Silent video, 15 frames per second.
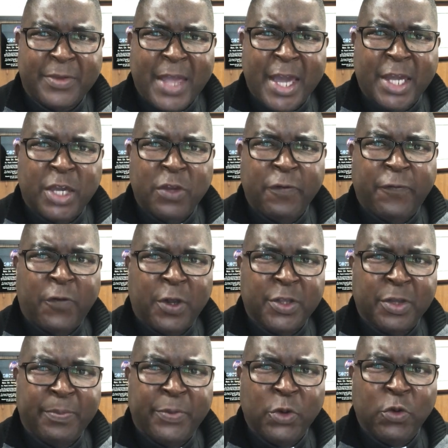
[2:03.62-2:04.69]
Thank you for
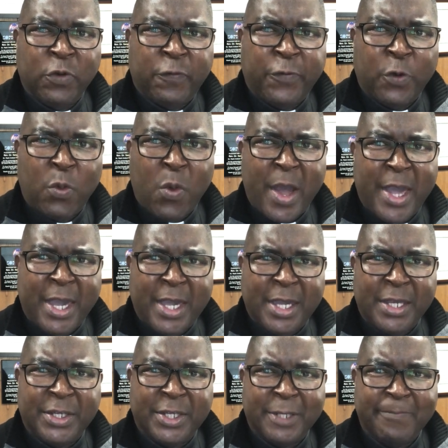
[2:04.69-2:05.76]
the beautiful
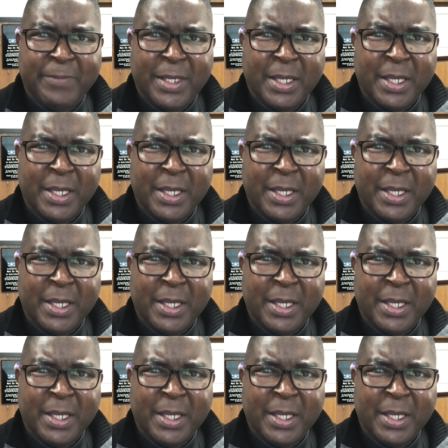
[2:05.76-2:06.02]
ways